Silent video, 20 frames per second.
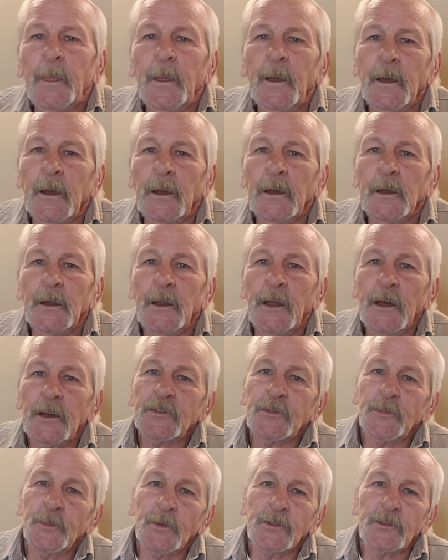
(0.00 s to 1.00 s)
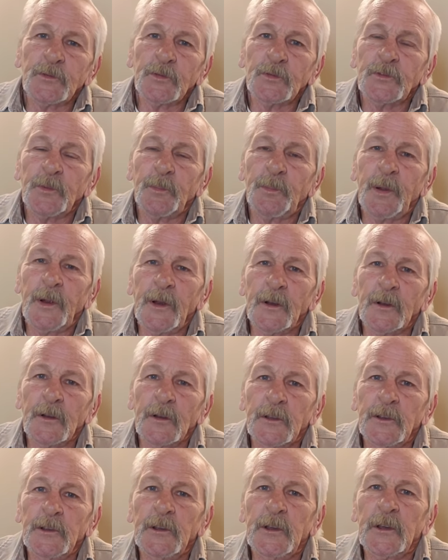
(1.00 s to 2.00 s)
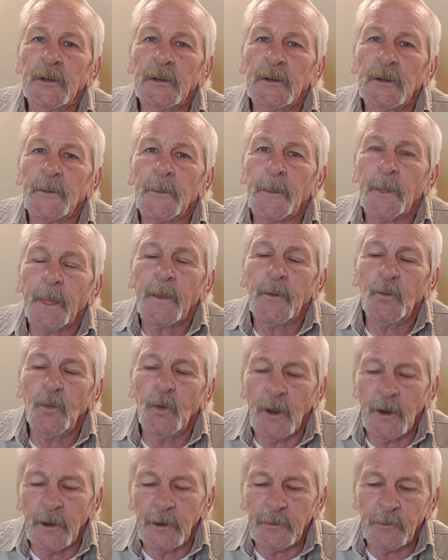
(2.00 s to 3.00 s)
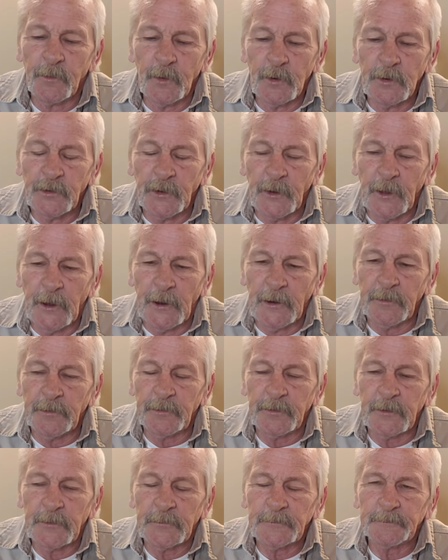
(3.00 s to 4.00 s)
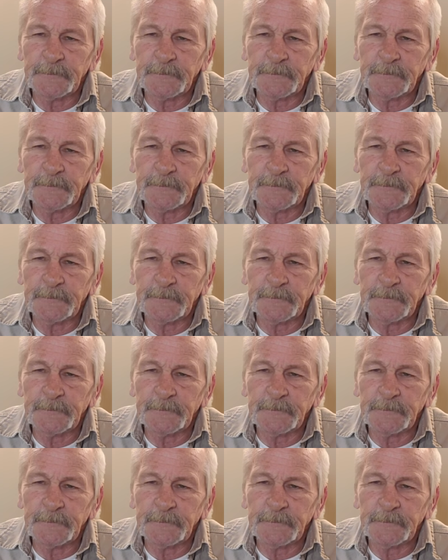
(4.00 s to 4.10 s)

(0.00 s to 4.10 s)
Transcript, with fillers: And Onesimus was apparently running for his life.